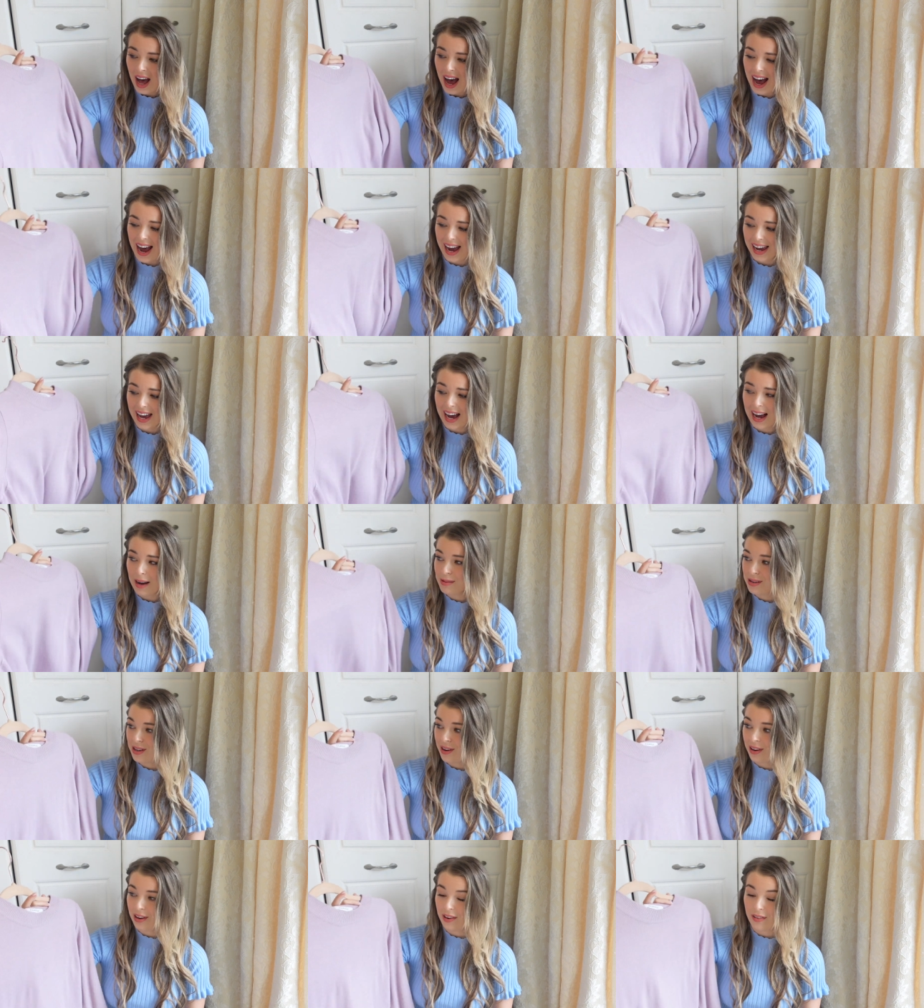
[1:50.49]
I
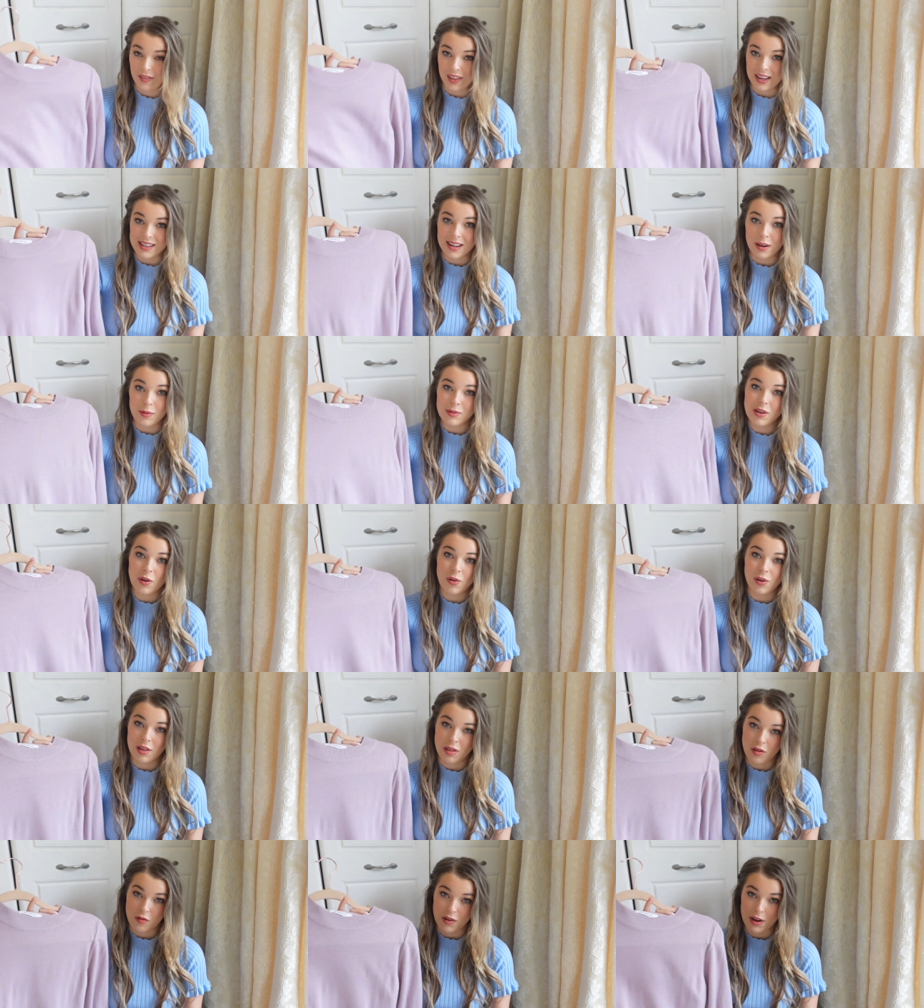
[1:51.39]
absolutely love this and it was
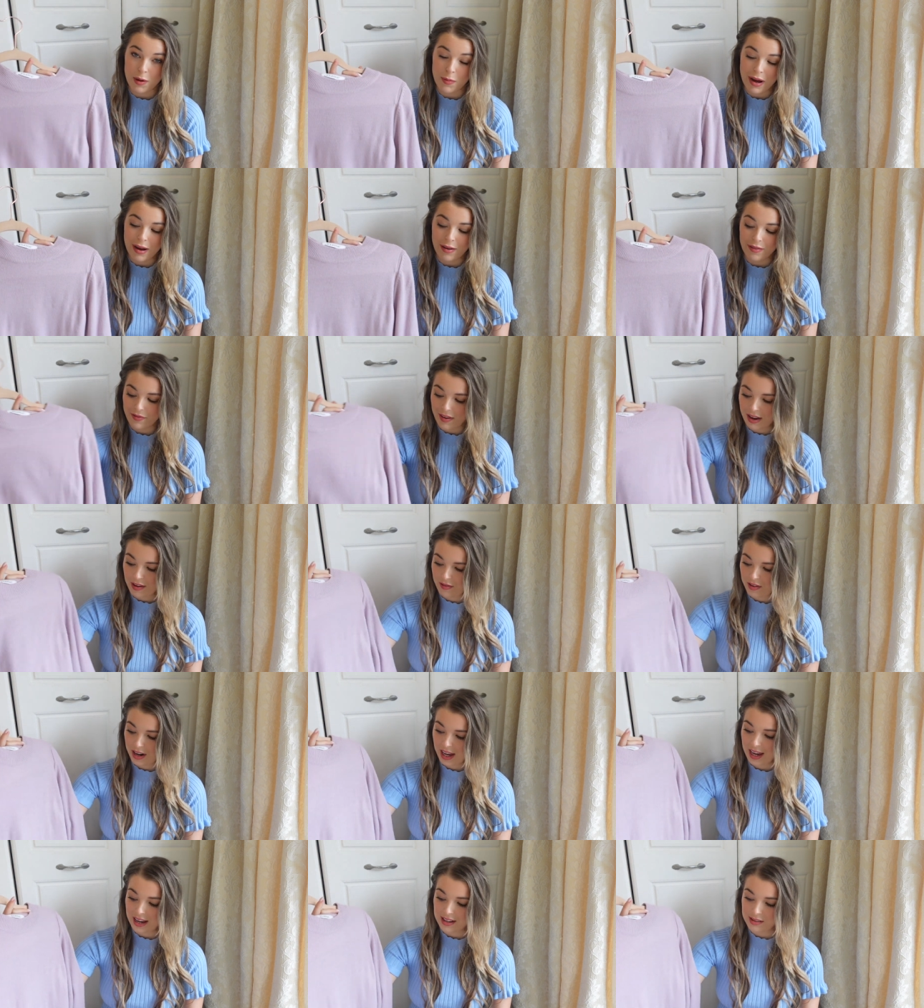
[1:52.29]
only
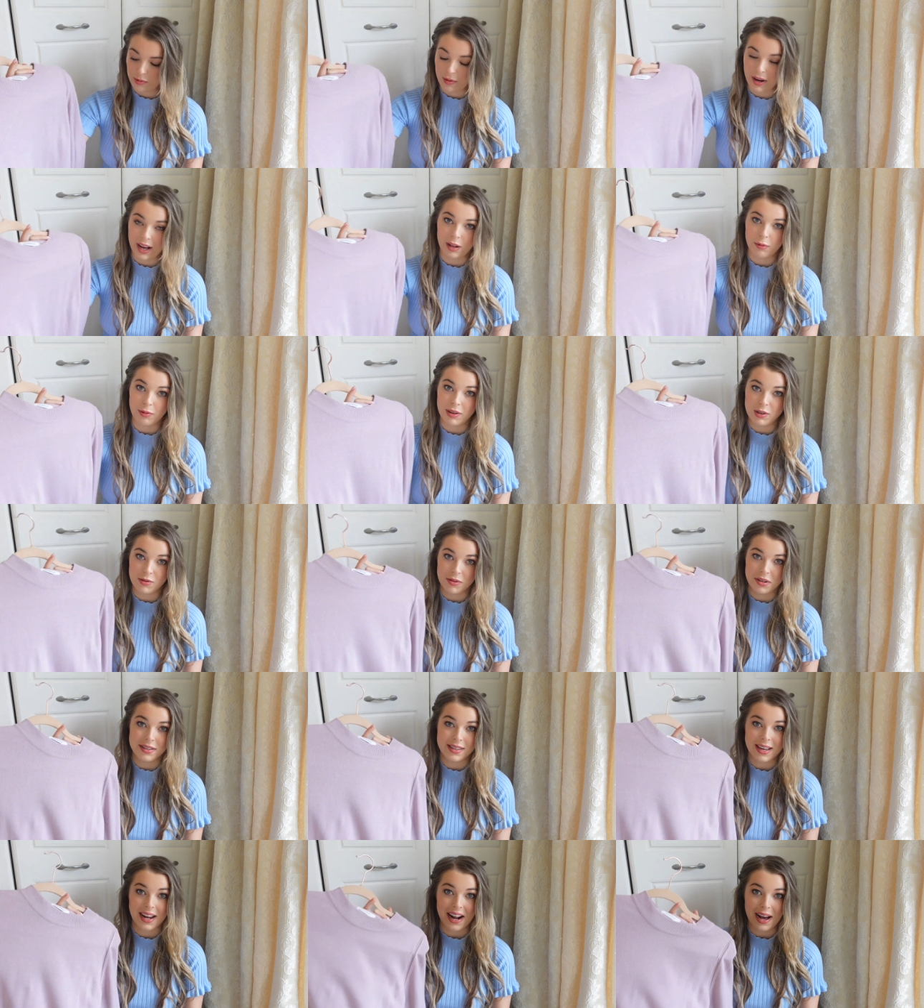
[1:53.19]
£3.50 as well which
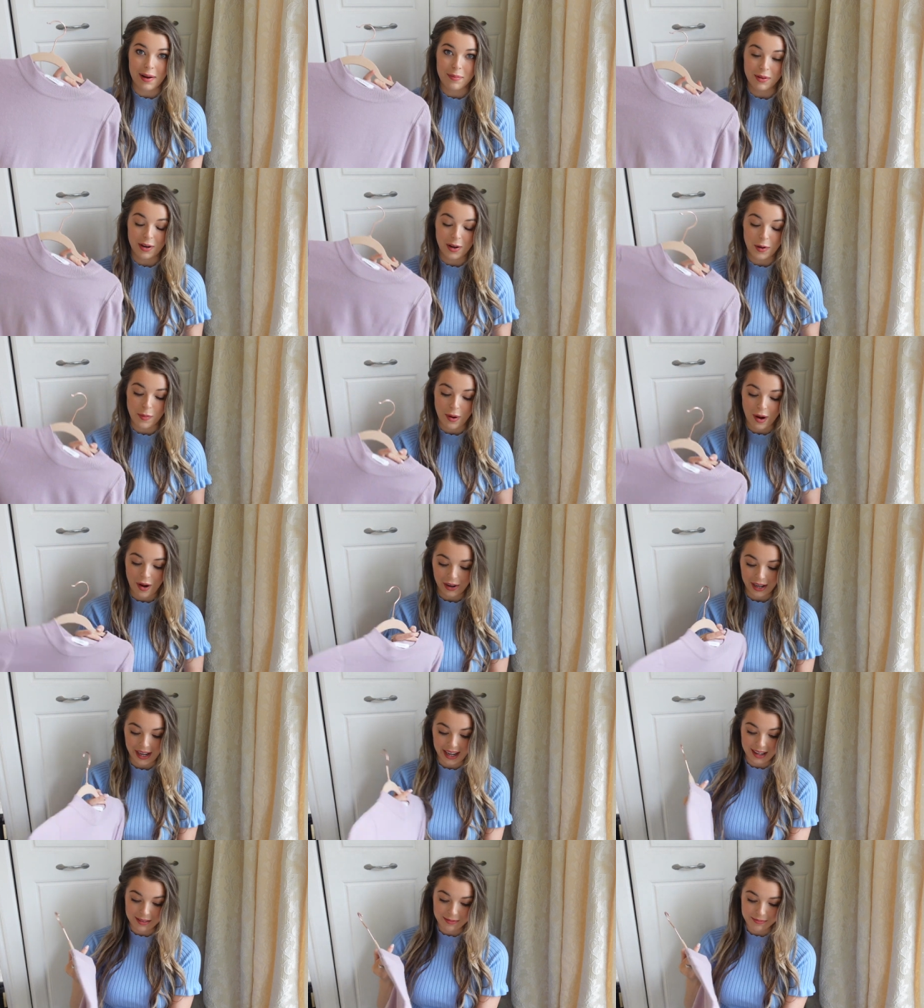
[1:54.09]
was an absolute
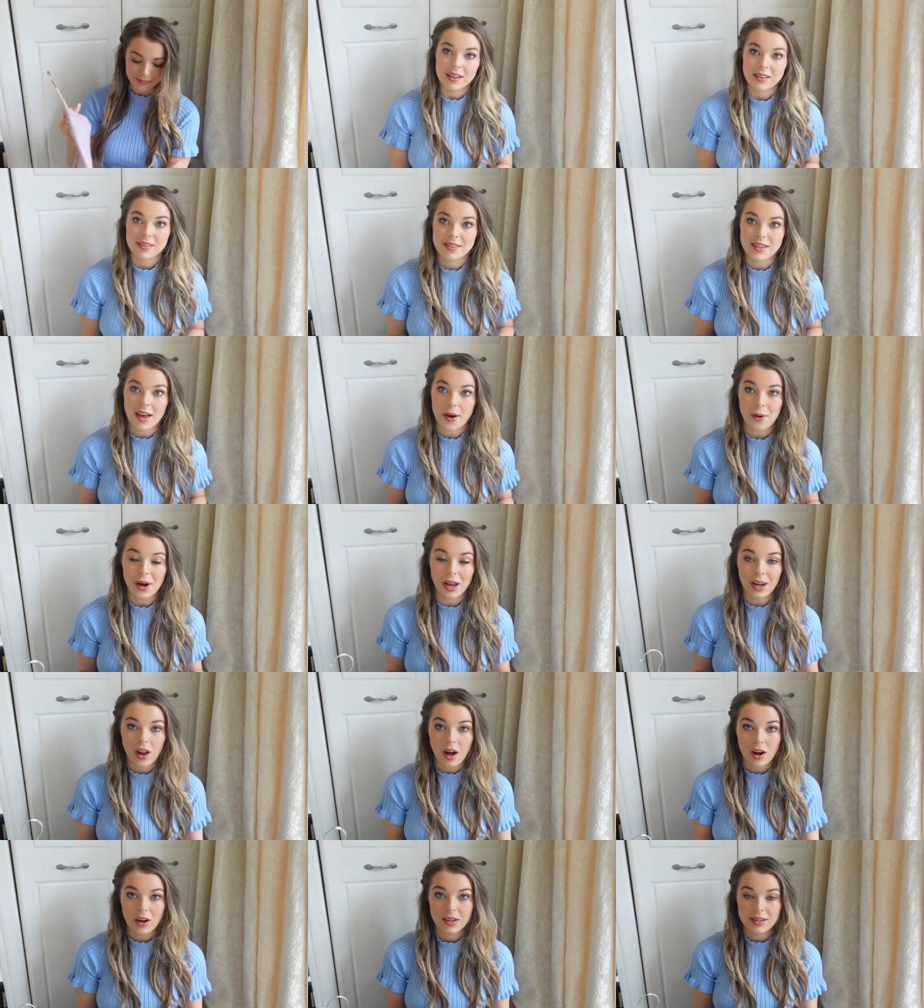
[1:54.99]
bargain so
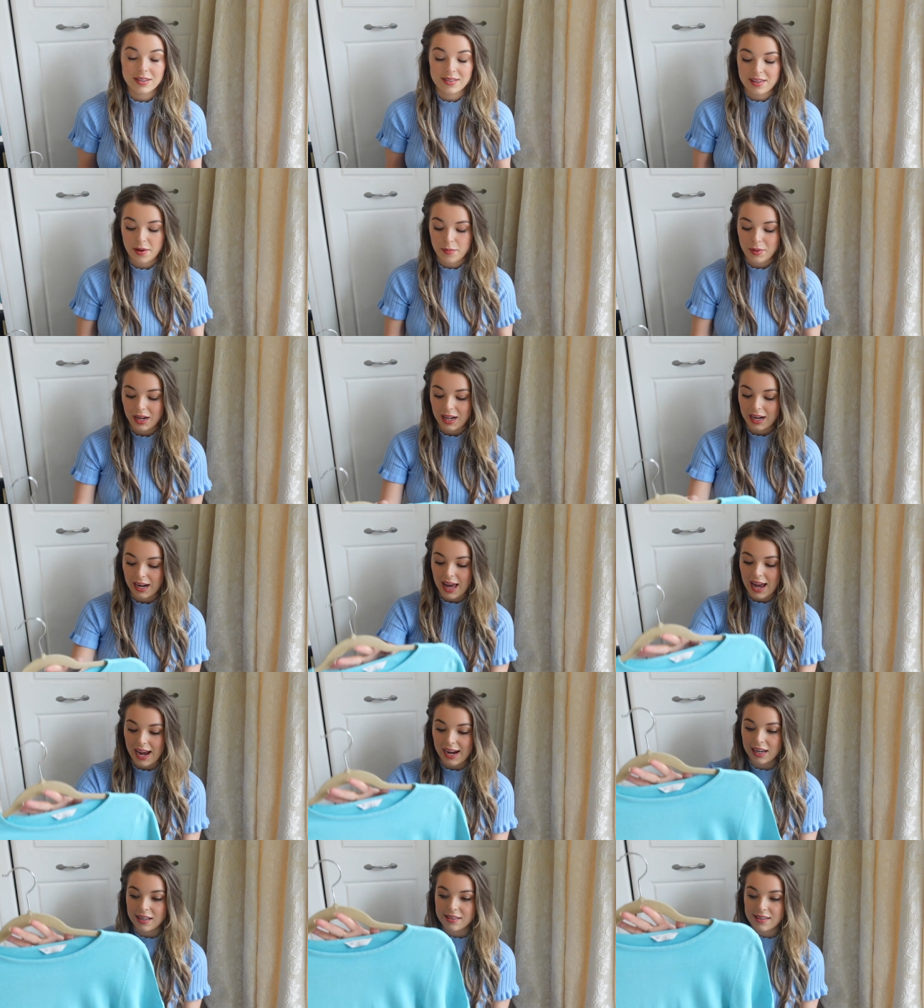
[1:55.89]
along similar
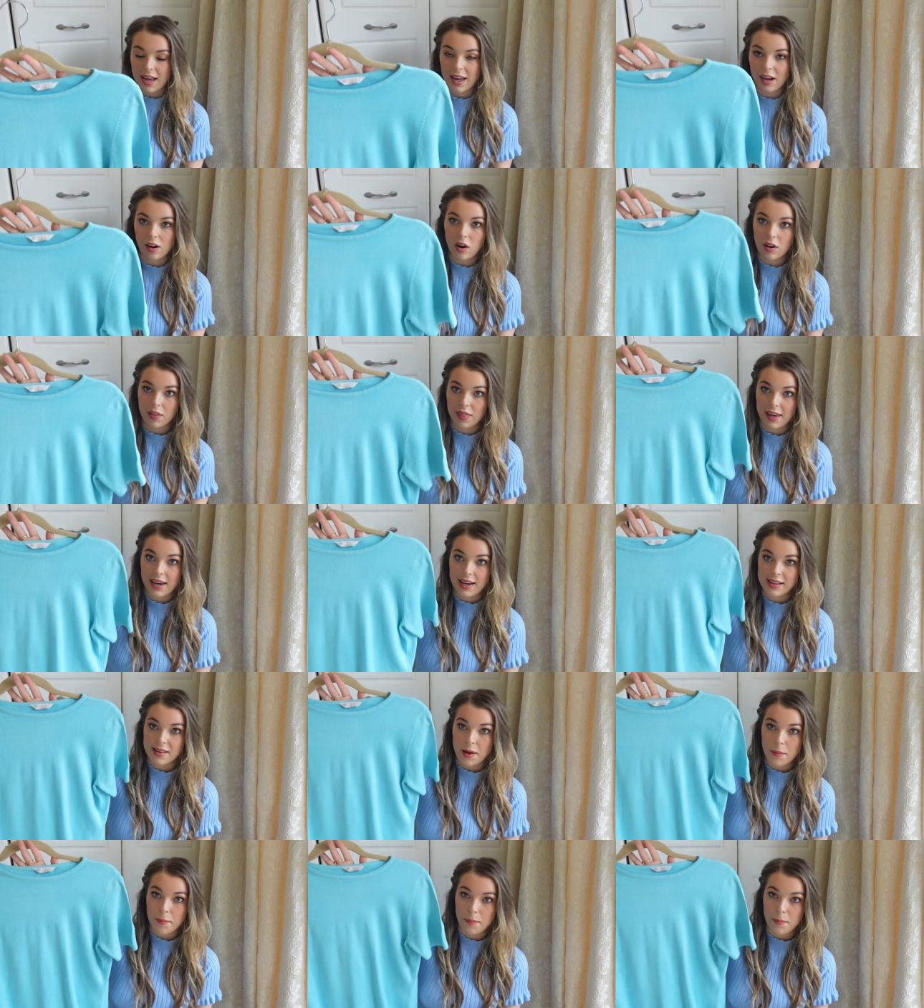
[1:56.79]
lines, I got this